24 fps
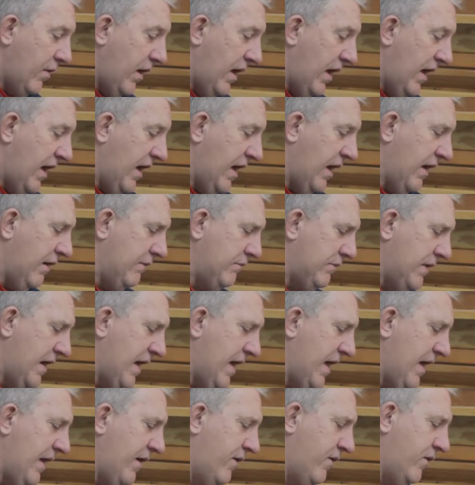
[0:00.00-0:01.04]
uh,
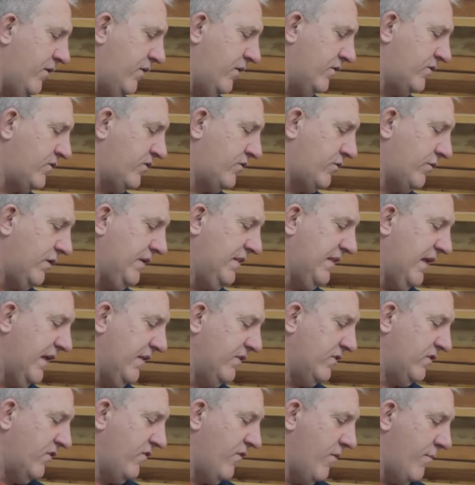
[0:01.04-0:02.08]
I don't know, it's three
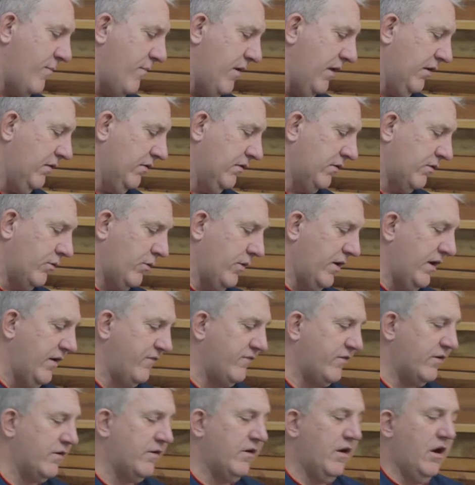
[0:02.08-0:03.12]
tenths of a mil or
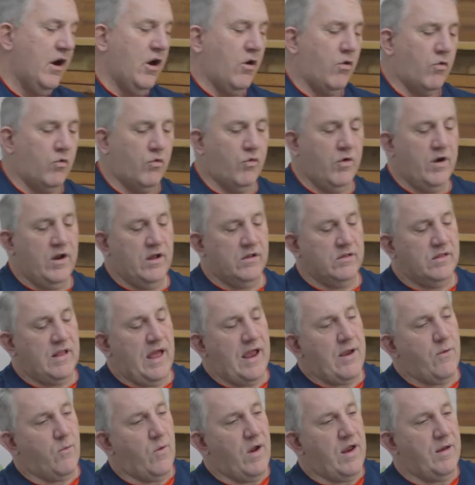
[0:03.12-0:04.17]
whatever, real
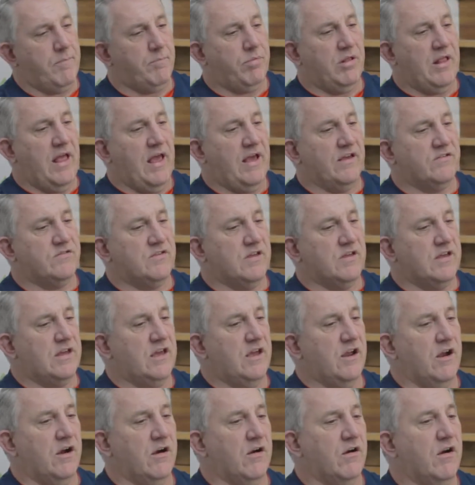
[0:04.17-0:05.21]
lightweight plastic
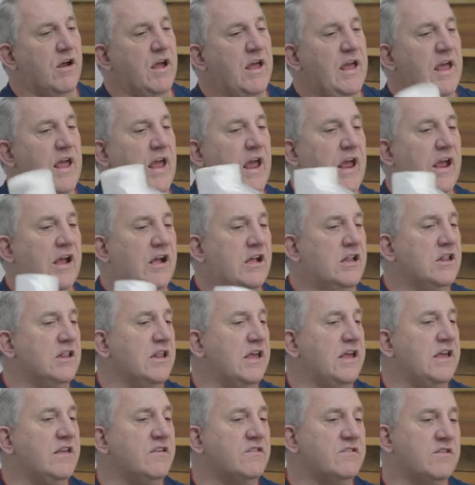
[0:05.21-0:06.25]
here. It
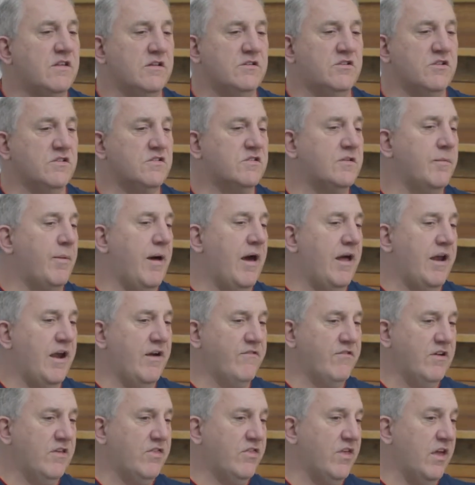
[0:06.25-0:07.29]
clings to just about
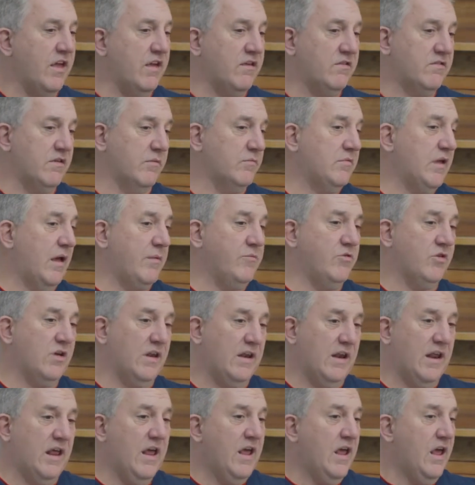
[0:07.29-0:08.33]
everything. Sometimes you
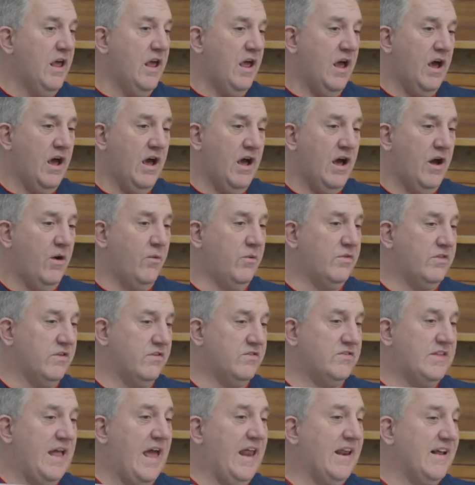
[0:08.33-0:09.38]
can, uh, with the
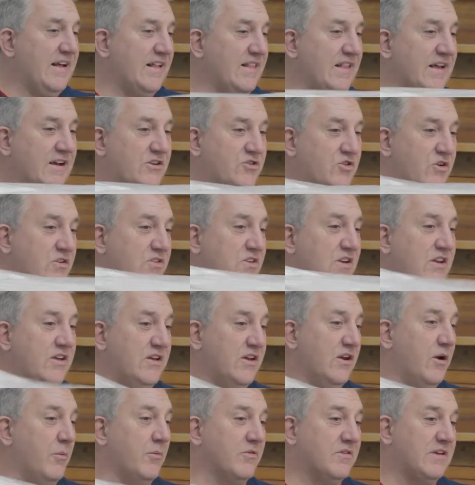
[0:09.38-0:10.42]
static electricity, you
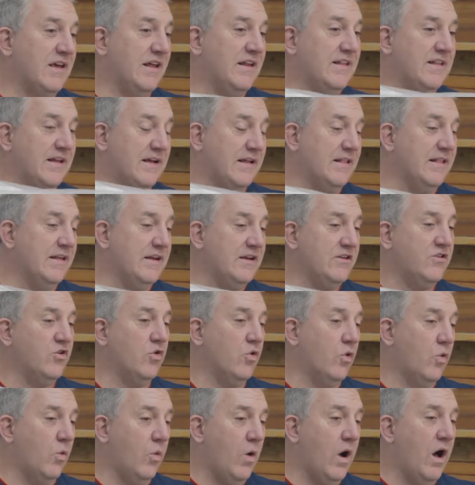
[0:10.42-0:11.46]
can almost get it to cling to
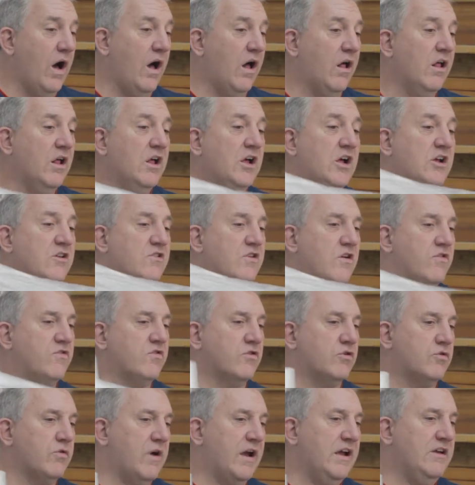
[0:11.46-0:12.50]
a wall. Does a
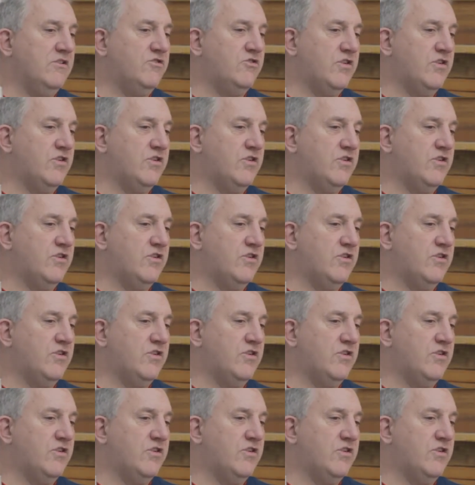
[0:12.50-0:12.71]
great